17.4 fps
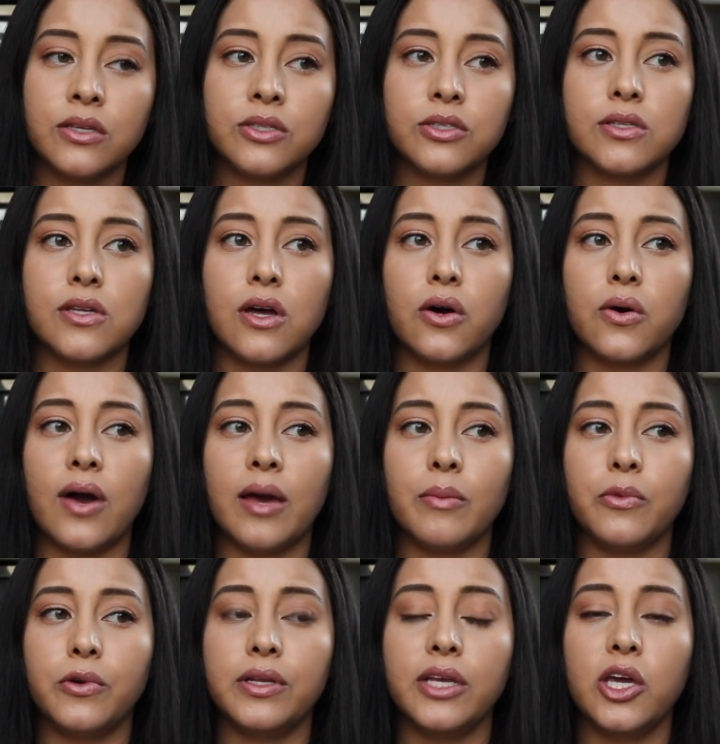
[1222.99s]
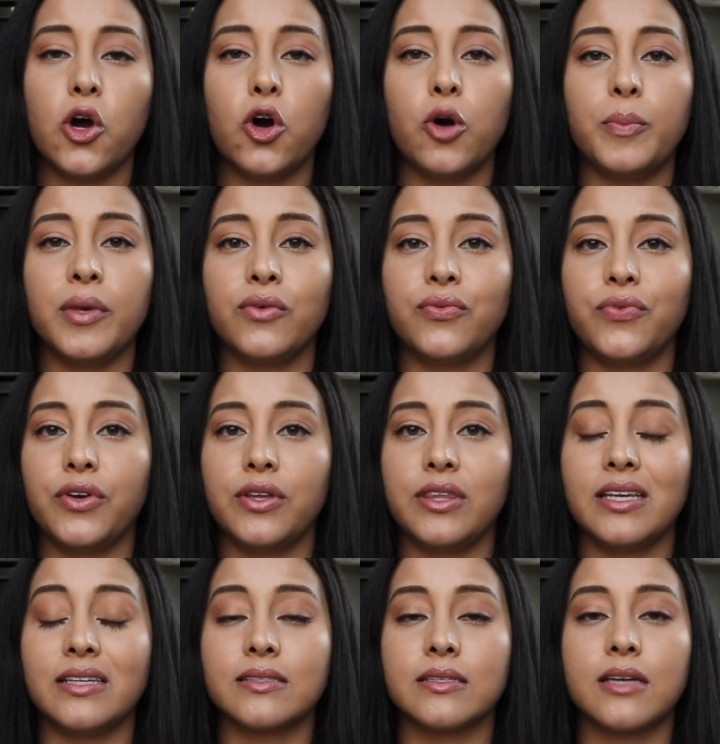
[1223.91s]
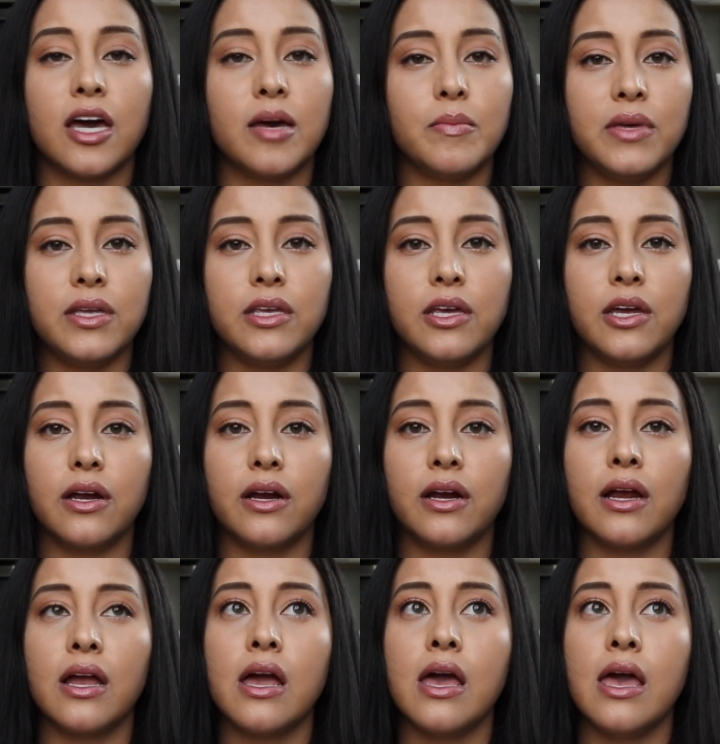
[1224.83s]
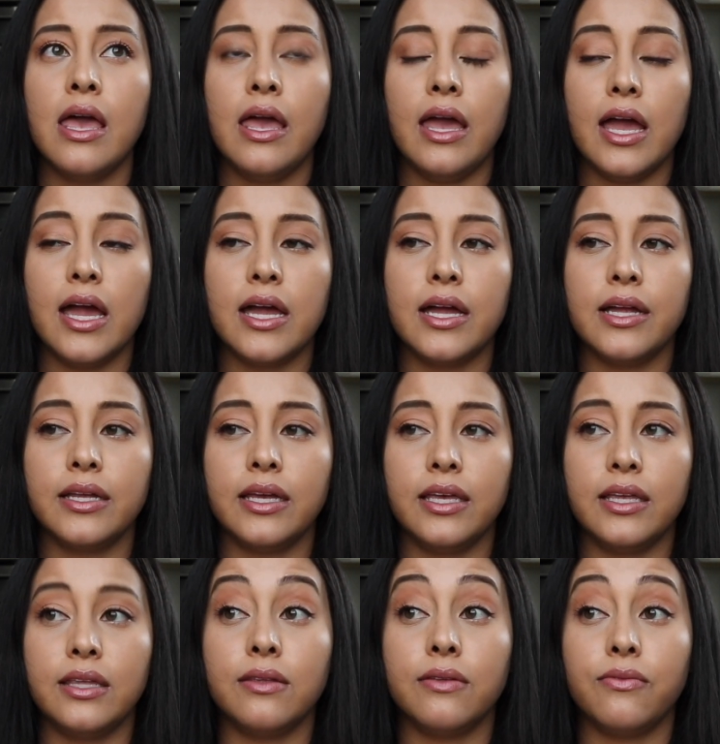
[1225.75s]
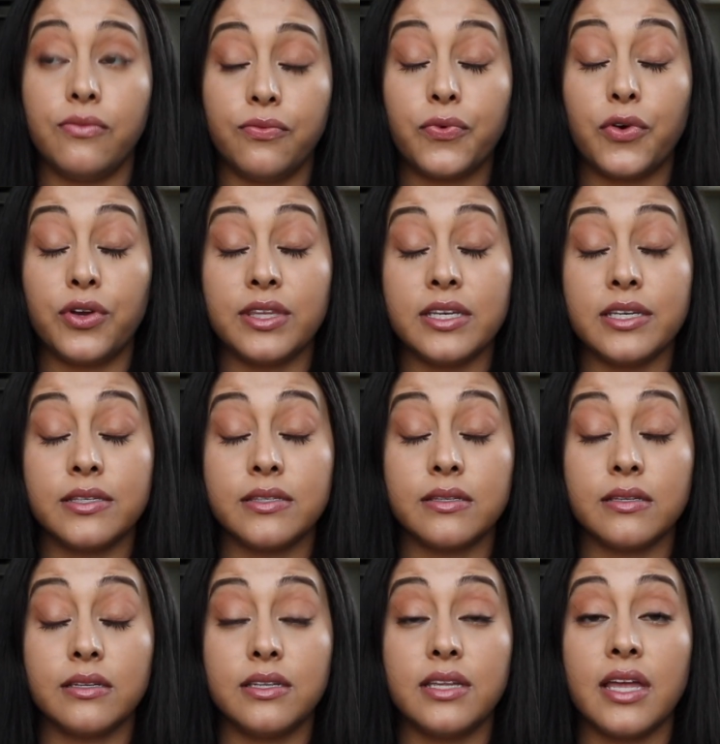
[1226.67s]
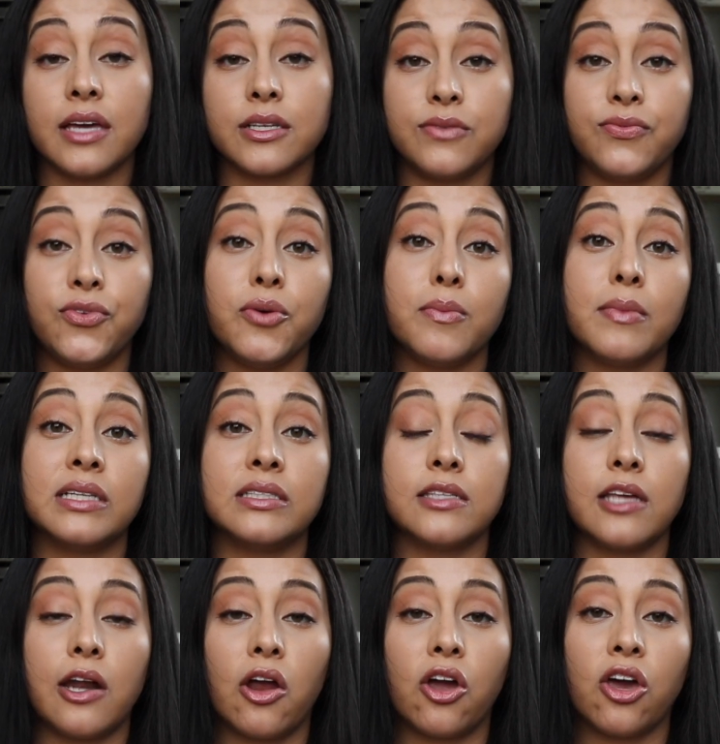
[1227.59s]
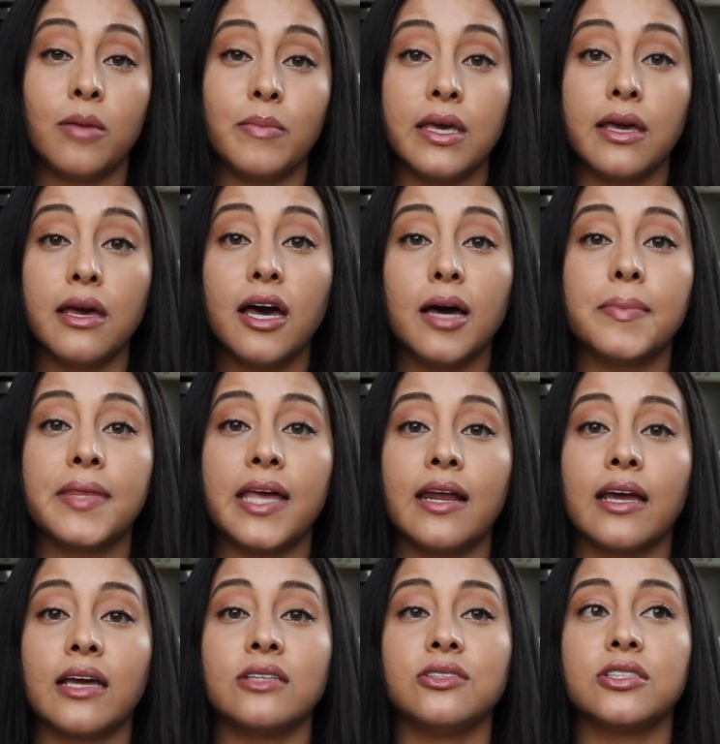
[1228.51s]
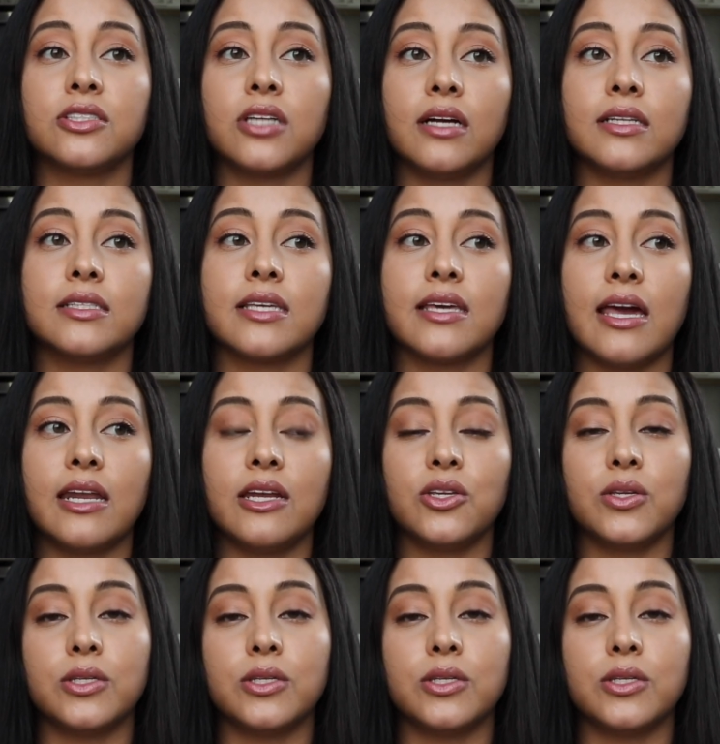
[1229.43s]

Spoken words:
So I'm really hoping for this coming year and for these next few months that are coming up, that I can start to get